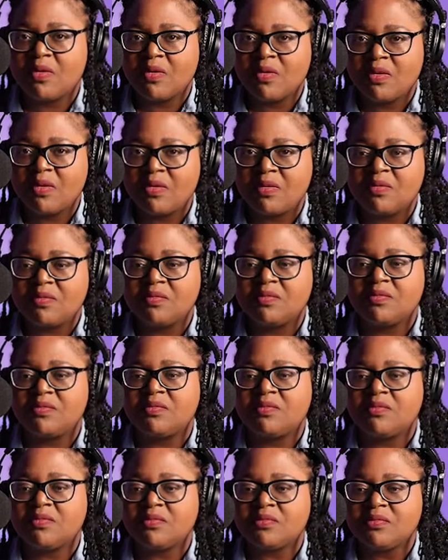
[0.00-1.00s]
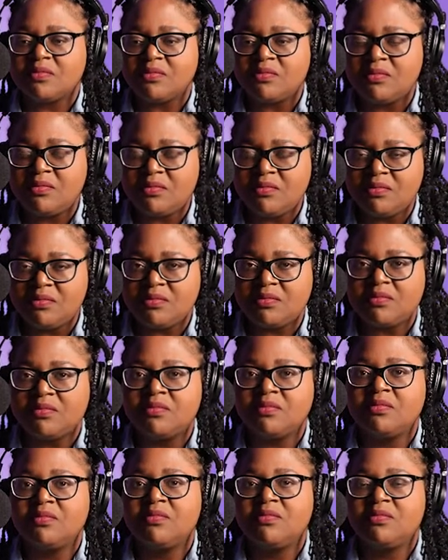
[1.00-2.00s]

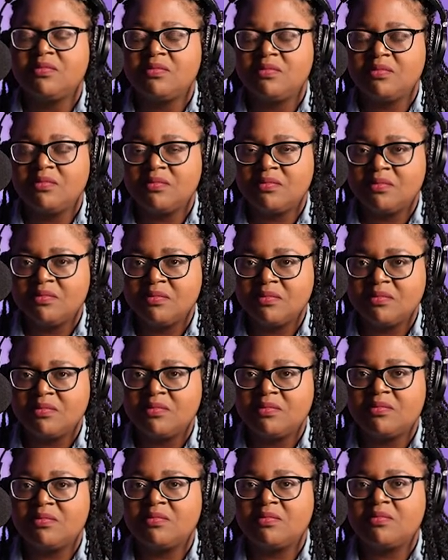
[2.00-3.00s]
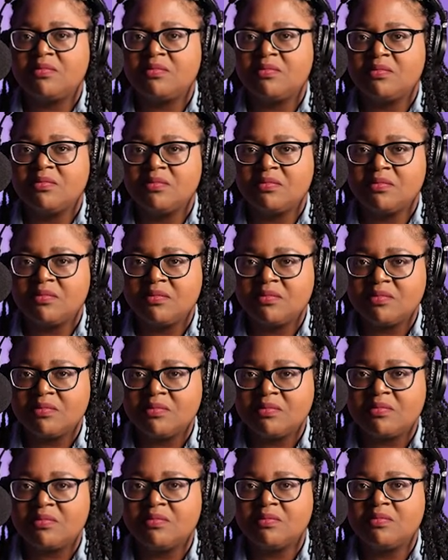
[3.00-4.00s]

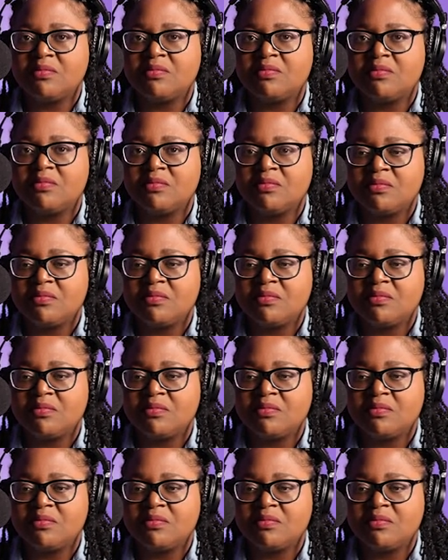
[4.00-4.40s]
The person shown says nothing.